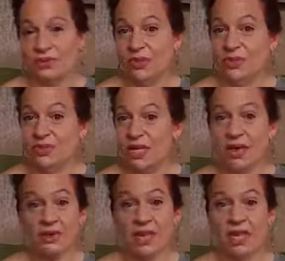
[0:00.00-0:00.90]
So I was
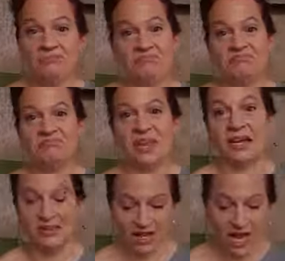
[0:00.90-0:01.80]
like, Okay, I
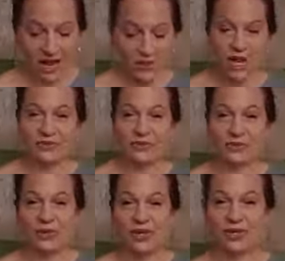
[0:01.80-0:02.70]
will not I not have to worry